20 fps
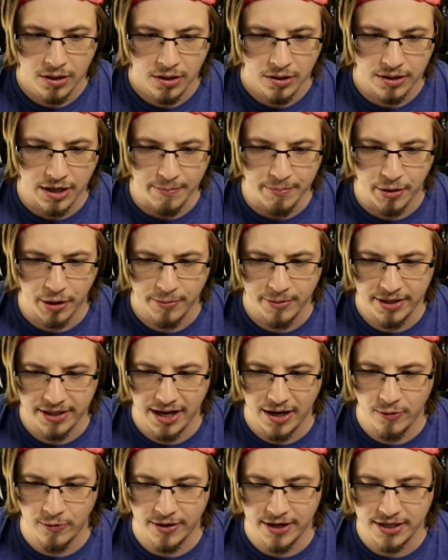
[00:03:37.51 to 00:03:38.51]
Okay, permanently
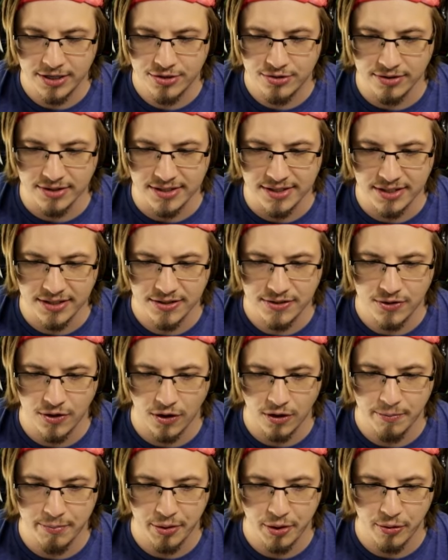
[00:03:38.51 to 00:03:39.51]
gain one extra
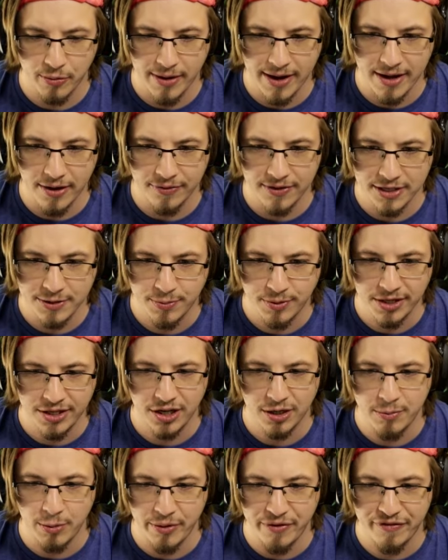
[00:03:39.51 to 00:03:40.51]
discard per round. That's pretty
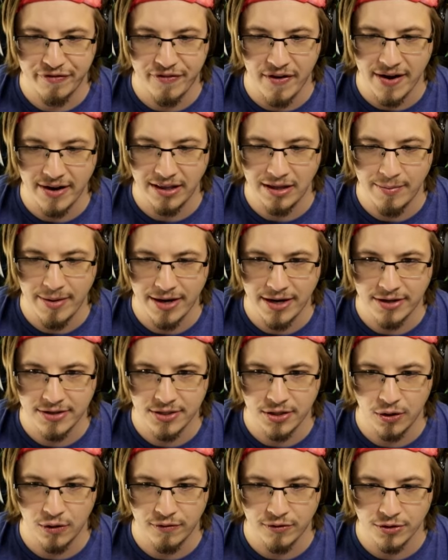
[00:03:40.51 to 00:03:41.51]
good, but we finally made it to
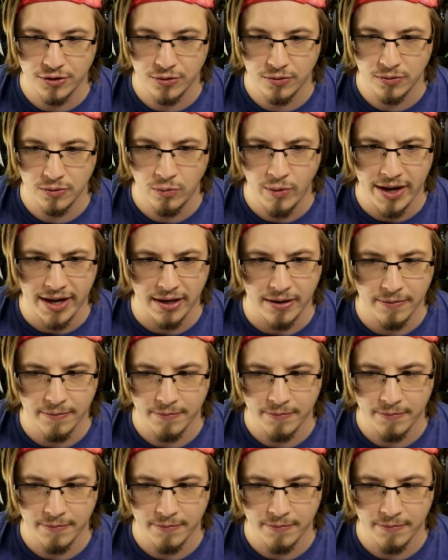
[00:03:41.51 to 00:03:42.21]
over... Wait.